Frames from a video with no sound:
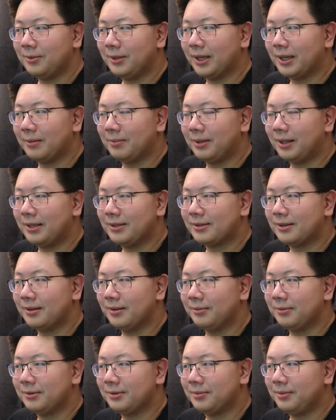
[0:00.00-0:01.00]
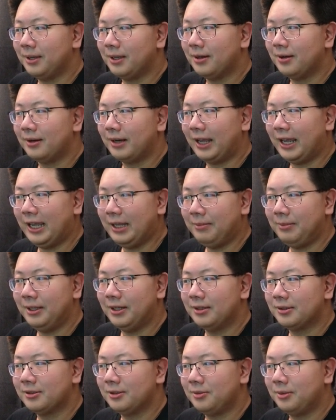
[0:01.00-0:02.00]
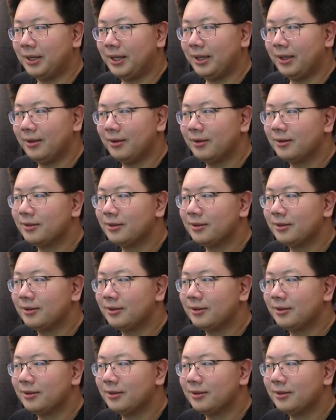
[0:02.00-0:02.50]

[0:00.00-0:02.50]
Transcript: we can place the speaker 8 meters away.